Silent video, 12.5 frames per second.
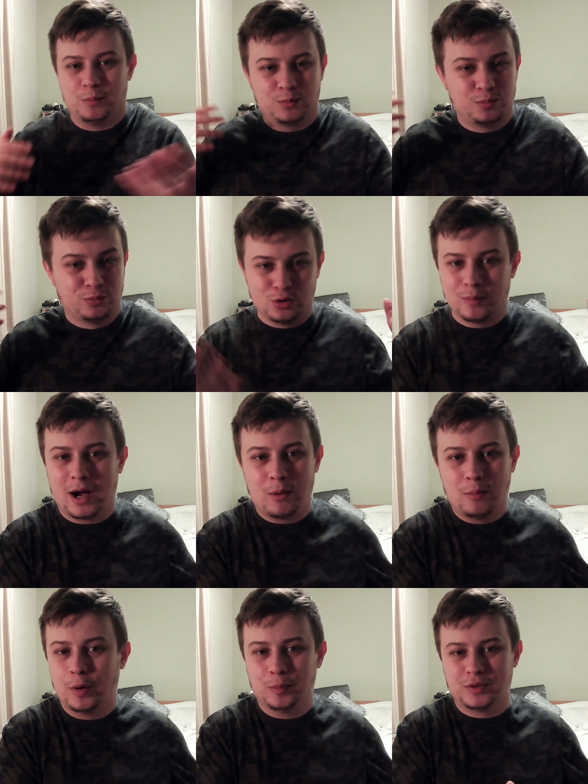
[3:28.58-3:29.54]
somehow
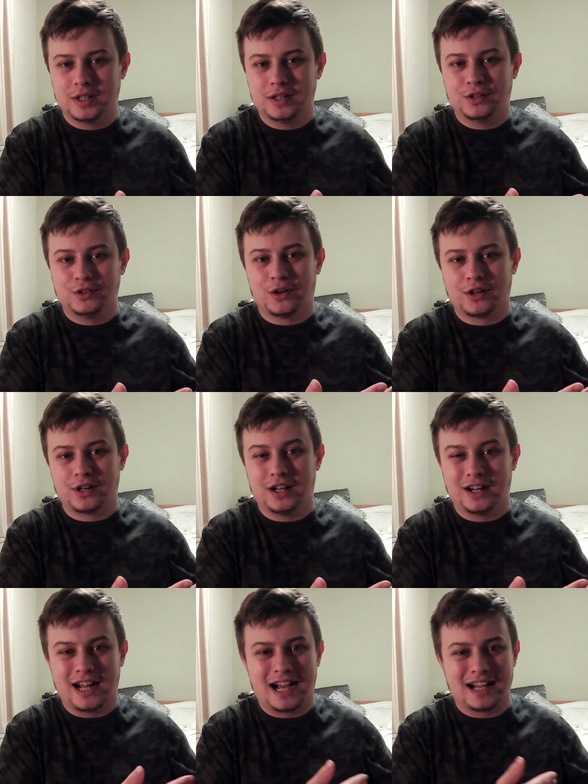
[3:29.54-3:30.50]
bumps into Donna
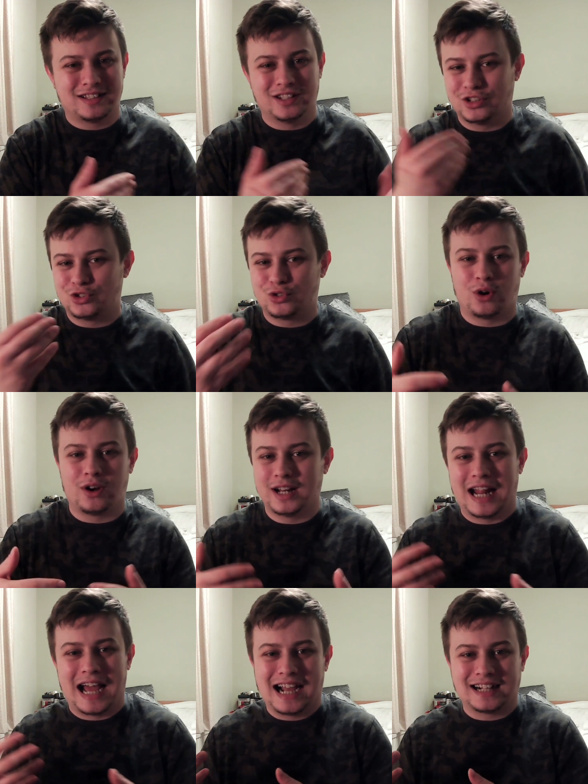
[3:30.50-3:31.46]
and has to try
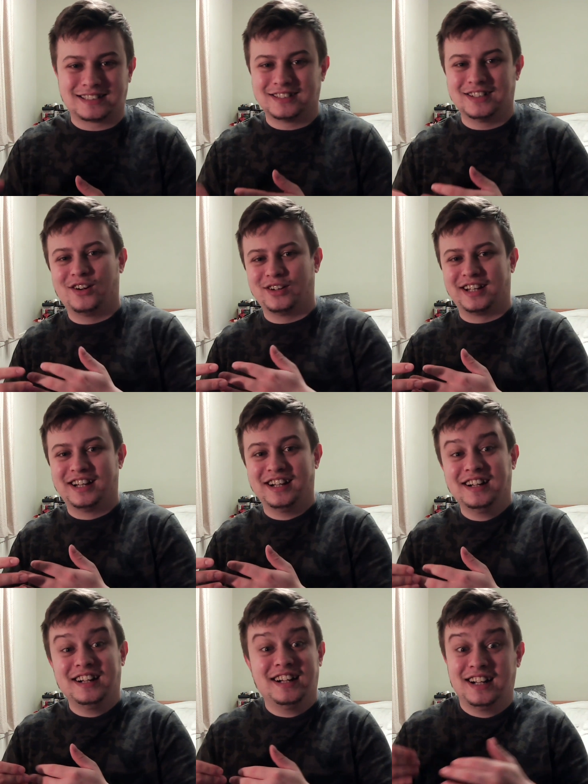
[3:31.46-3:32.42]
and act like,
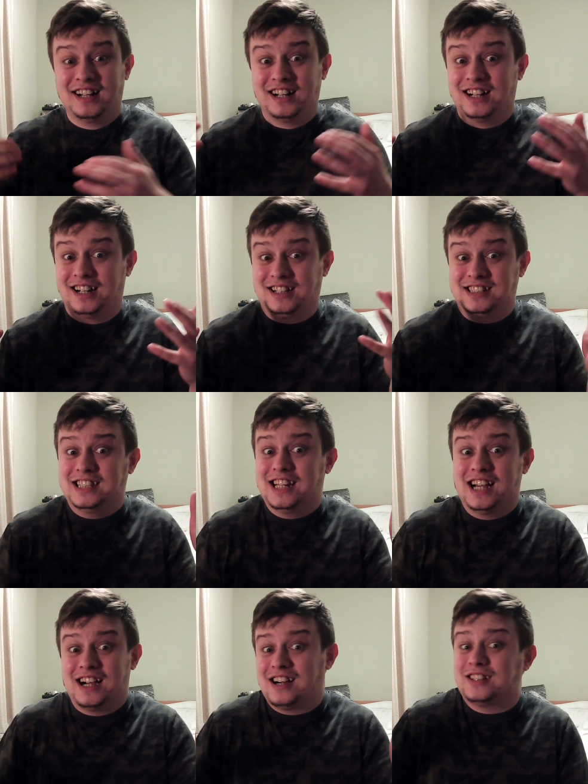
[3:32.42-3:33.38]

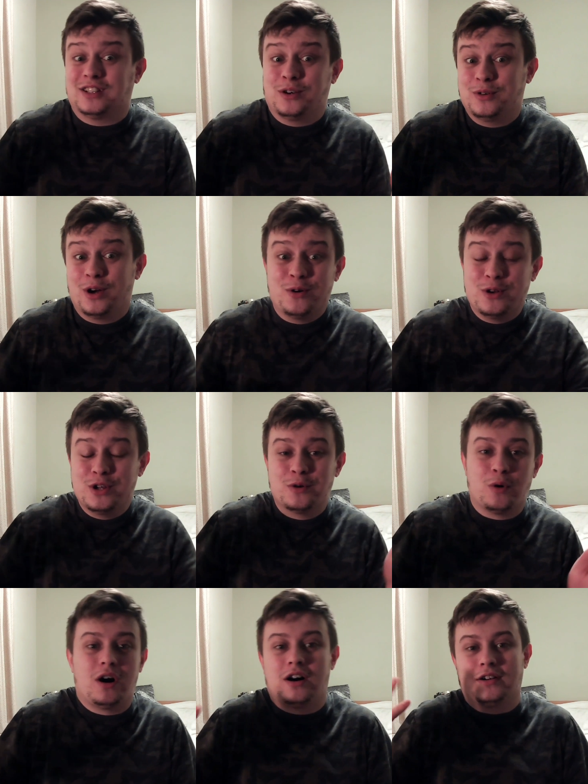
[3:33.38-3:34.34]
yeah, I don't know who
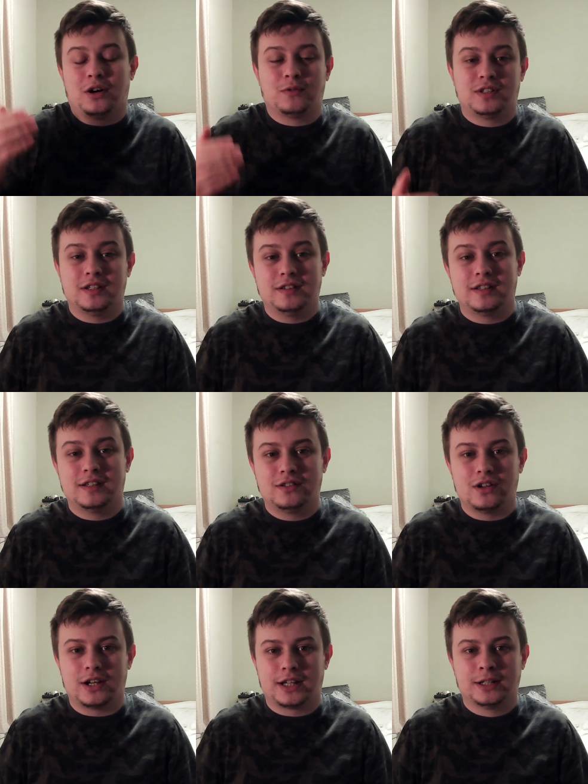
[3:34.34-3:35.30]
you are. And obviously this is
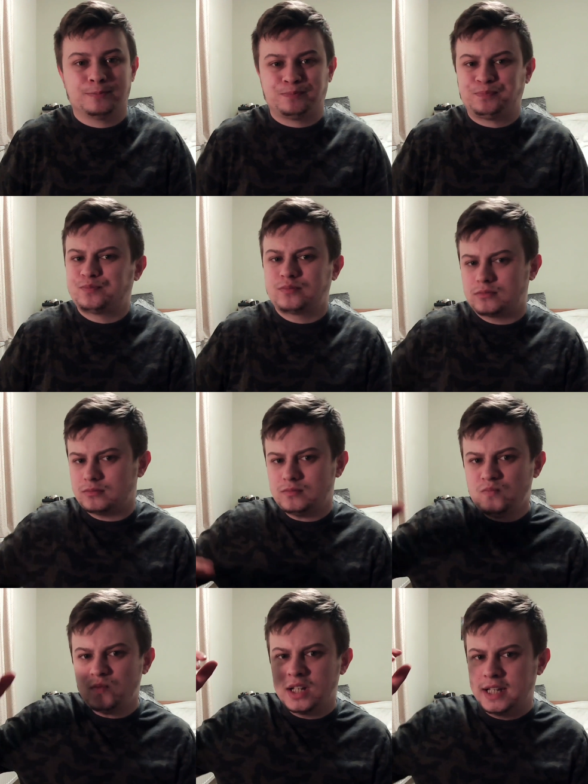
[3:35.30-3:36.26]
like
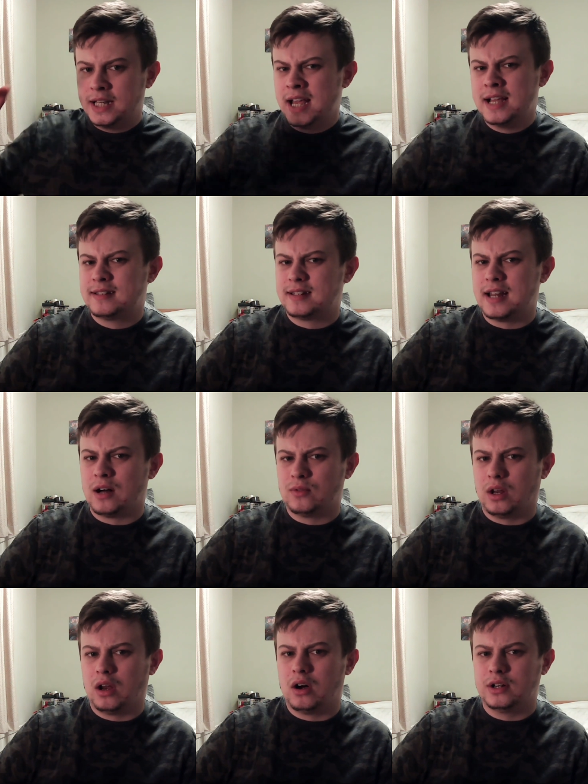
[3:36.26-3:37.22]
years down
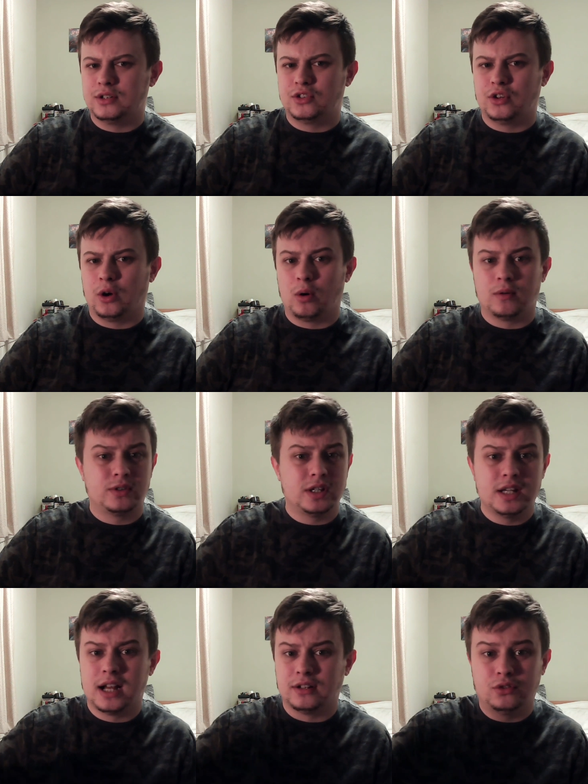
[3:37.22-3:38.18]
the line. So obviously,
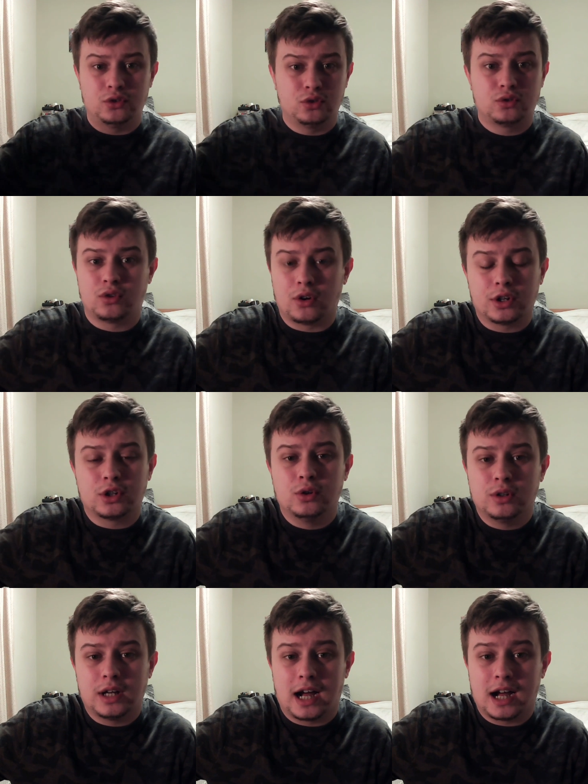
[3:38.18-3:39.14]
yeah, Donna
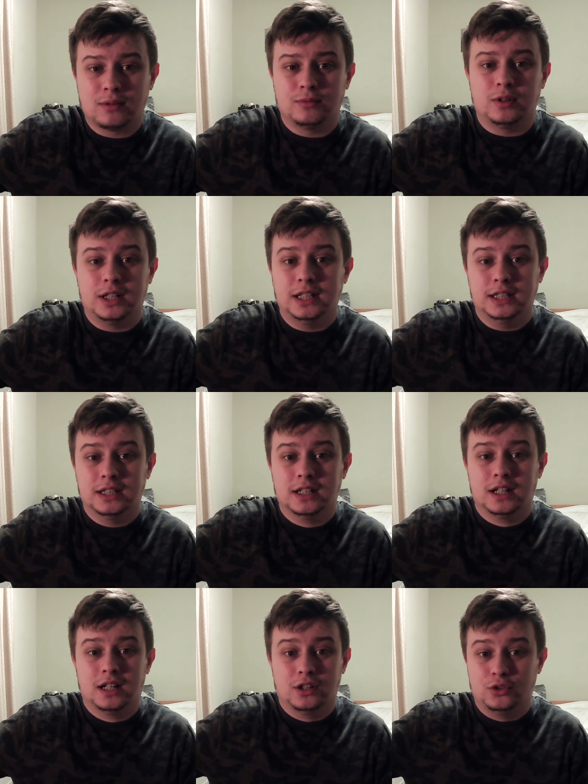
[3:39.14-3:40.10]
could have a
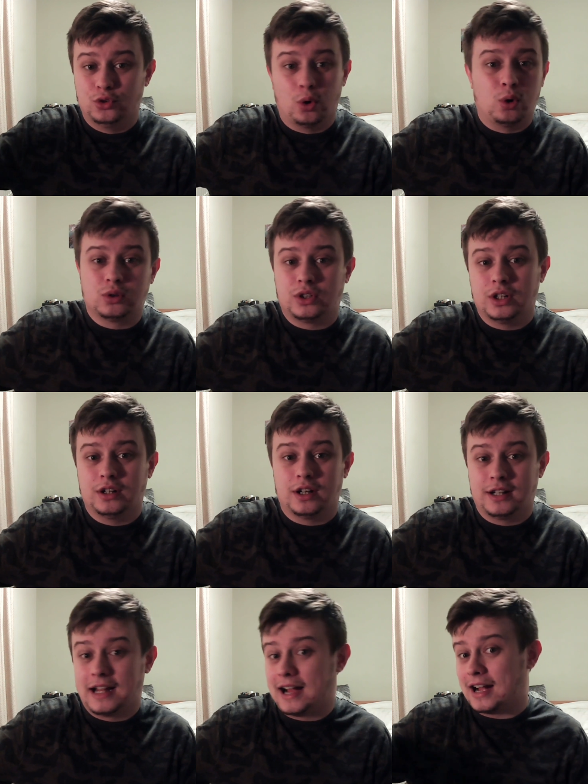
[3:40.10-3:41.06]
daughter
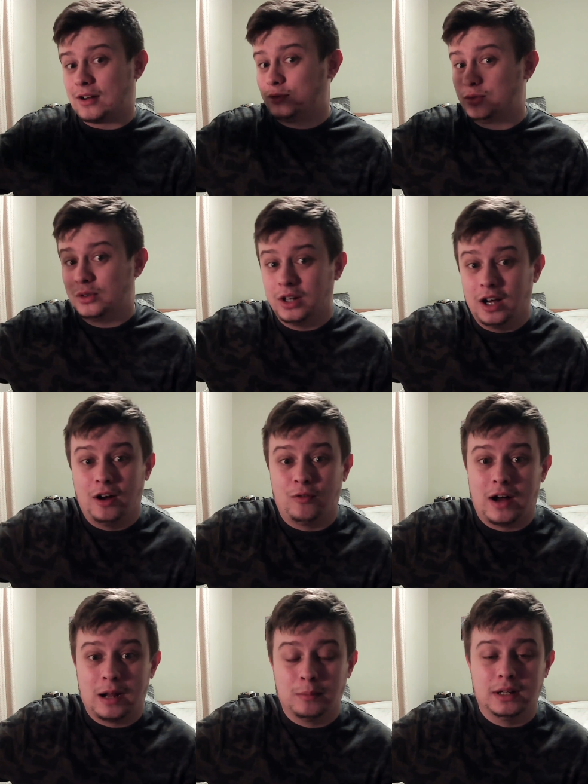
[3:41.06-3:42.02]
and have a
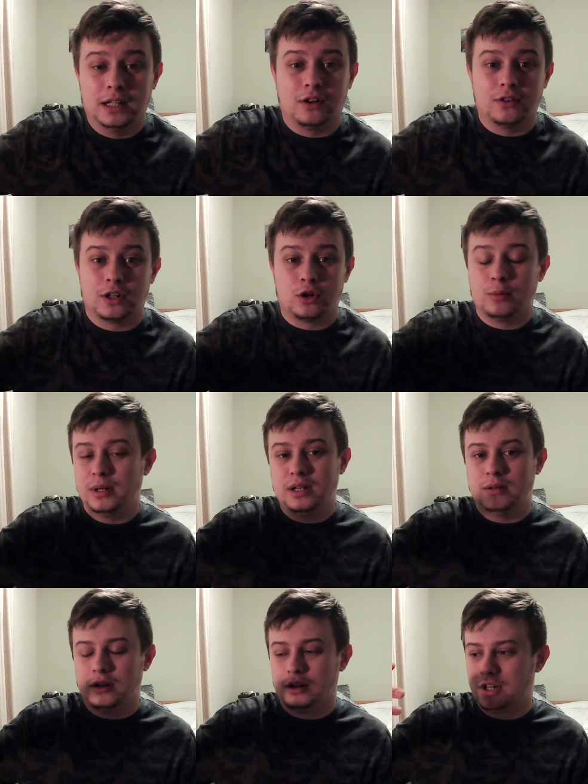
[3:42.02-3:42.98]
family. Like there could
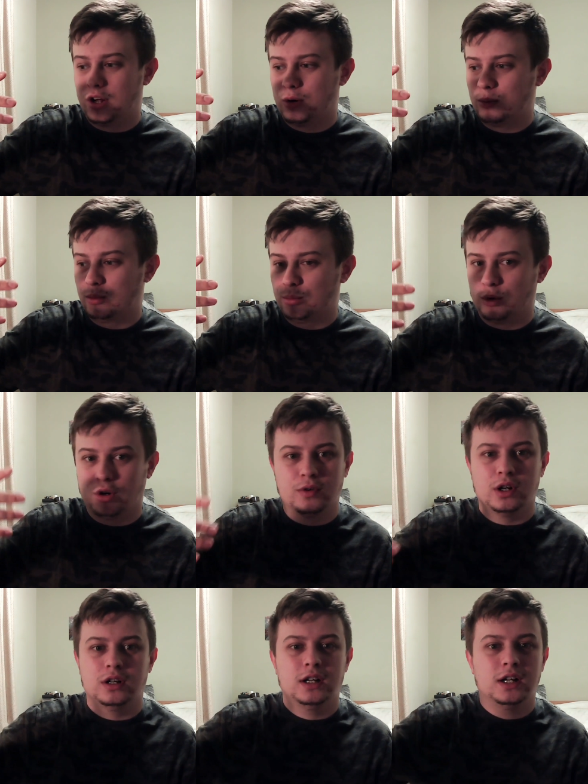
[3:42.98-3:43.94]
be, you know, other